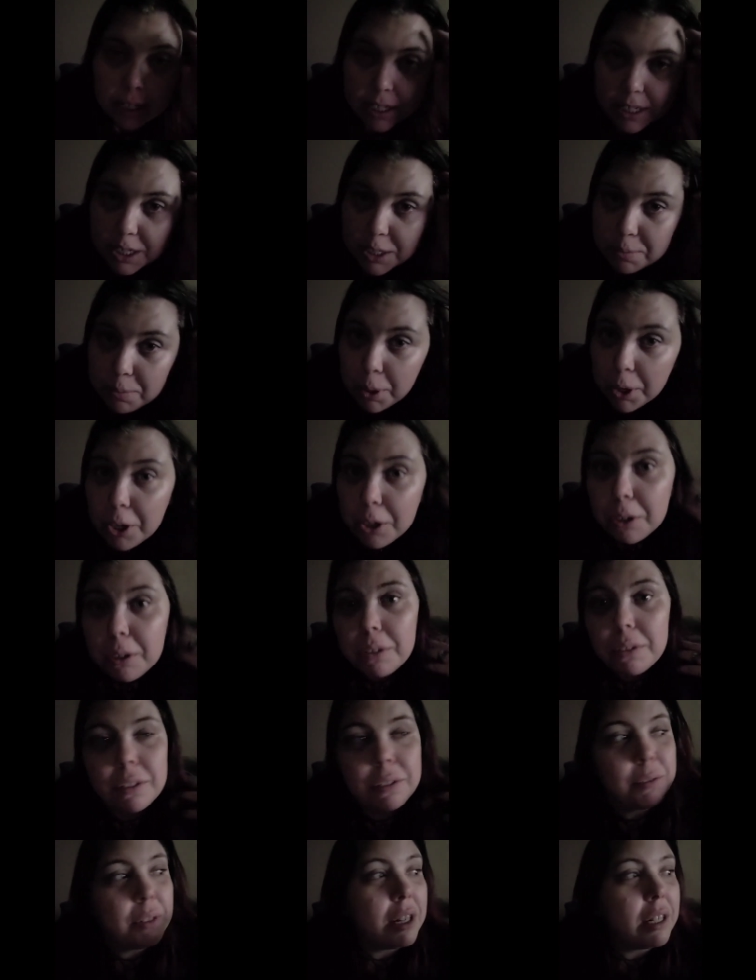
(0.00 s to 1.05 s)

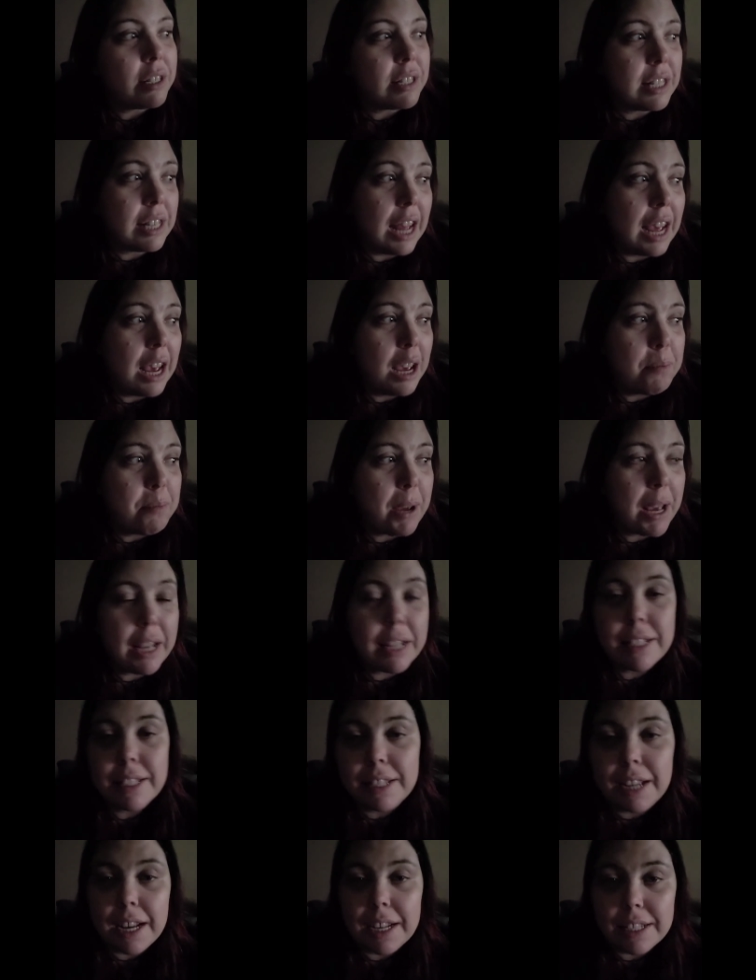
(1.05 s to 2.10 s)
Tomorrow, well, today
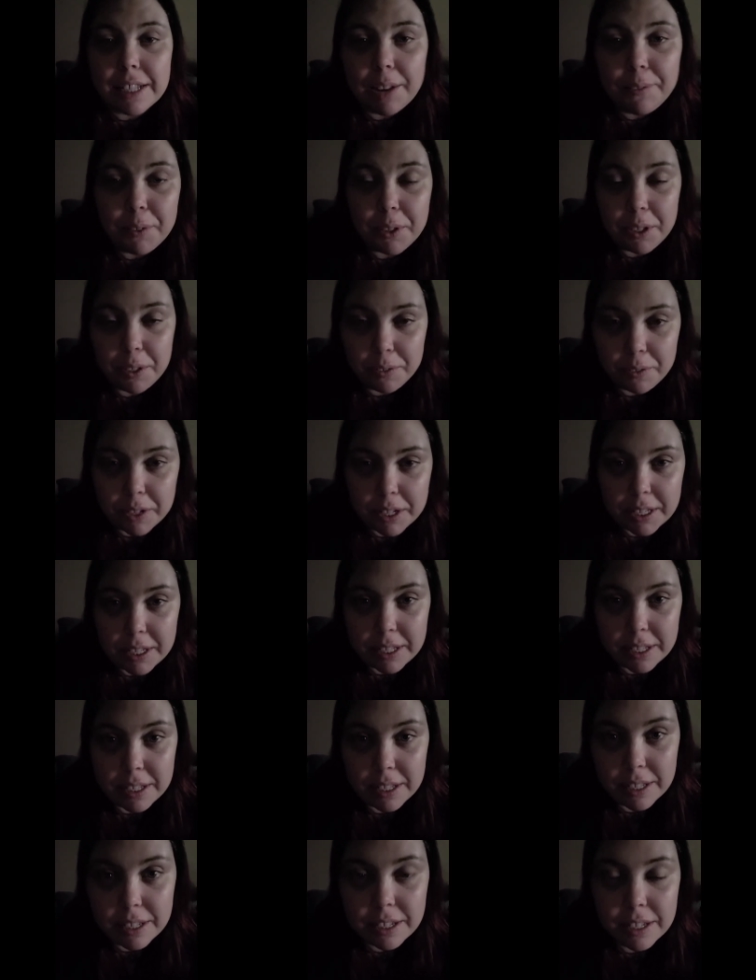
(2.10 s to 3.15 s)
makes day 7 of
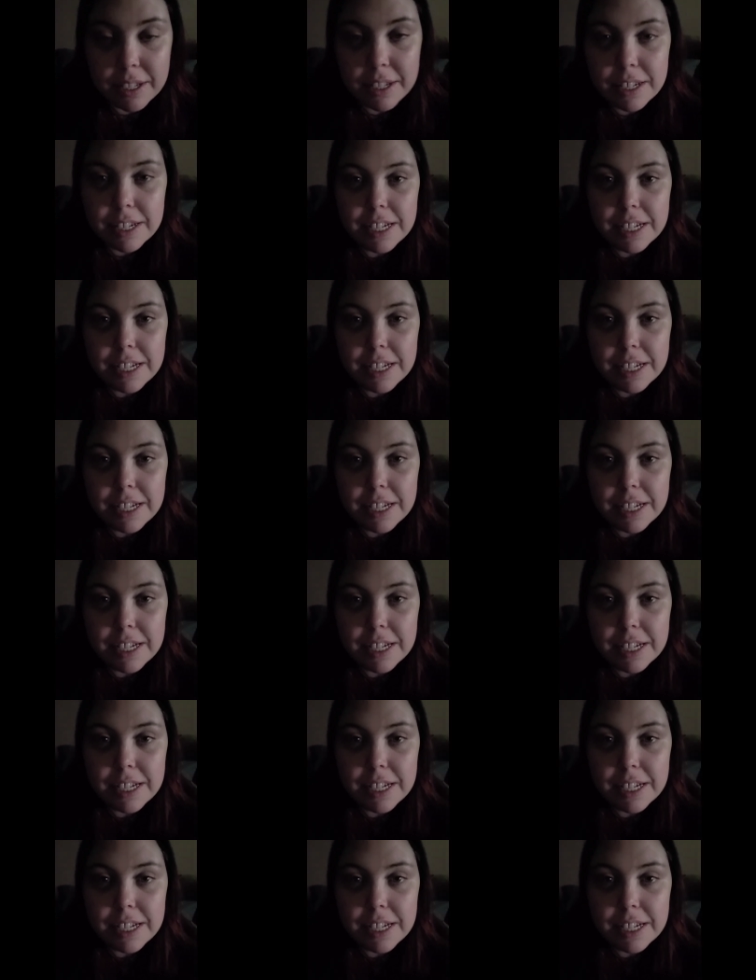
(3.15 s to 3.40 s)
this